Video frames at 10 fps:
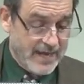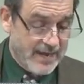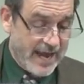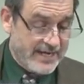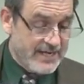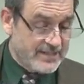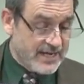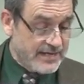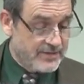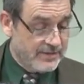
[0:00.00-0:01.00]
And he
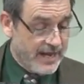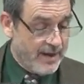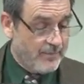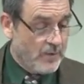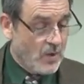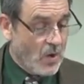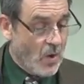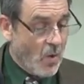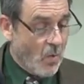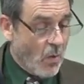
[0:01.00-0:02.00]
said to them,
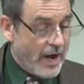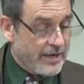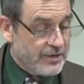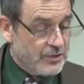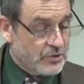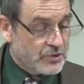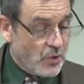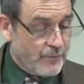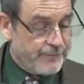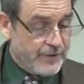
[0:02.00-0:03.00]
Why are you
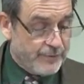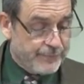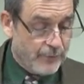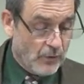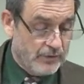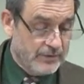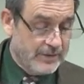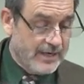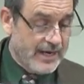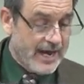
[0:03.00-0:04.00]
so fearful?
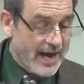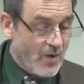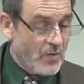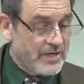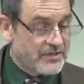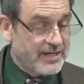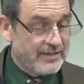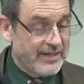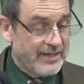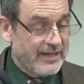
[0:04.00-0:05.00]
How is
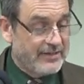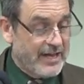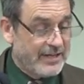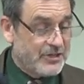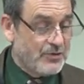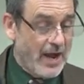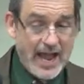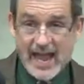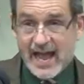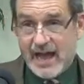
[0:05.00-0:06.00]
it that you
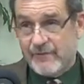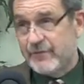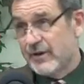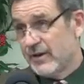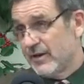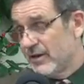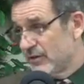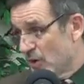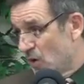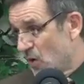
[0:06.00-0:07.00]
have
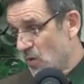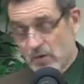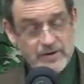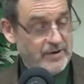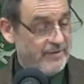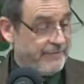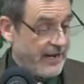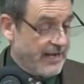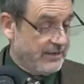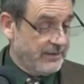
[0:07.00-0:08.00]
no
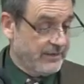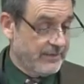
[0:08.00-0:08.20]
faith?